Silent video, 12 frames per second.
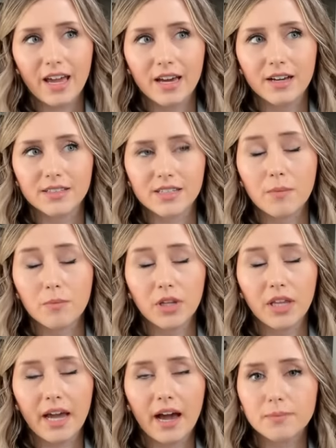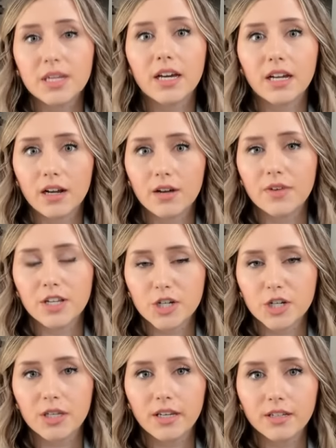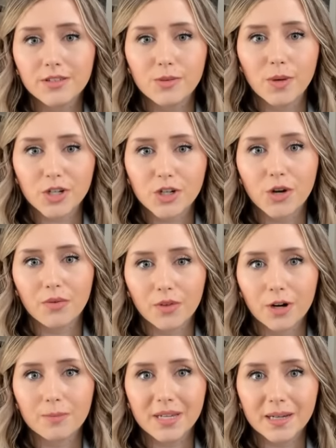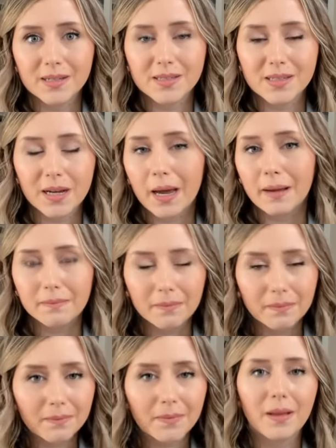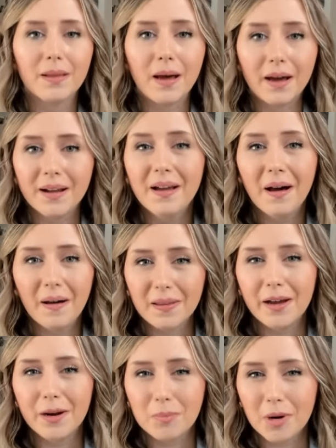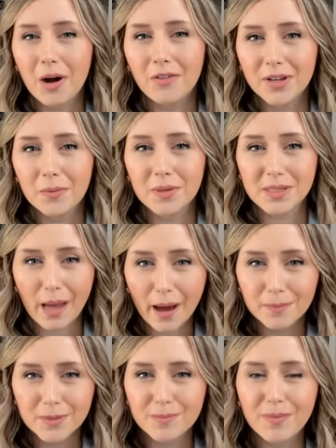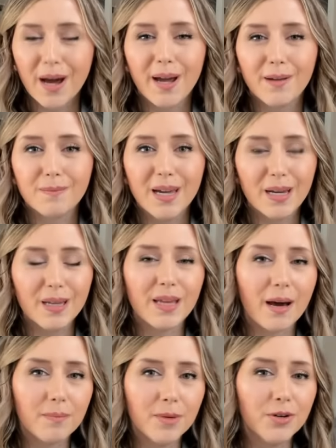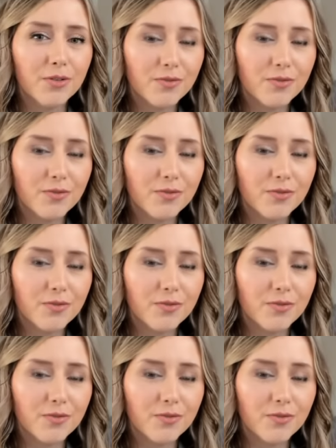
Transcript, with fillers: And I'm really happy that I eventually switched over because again, a lot a lot of profit was kept by making that move.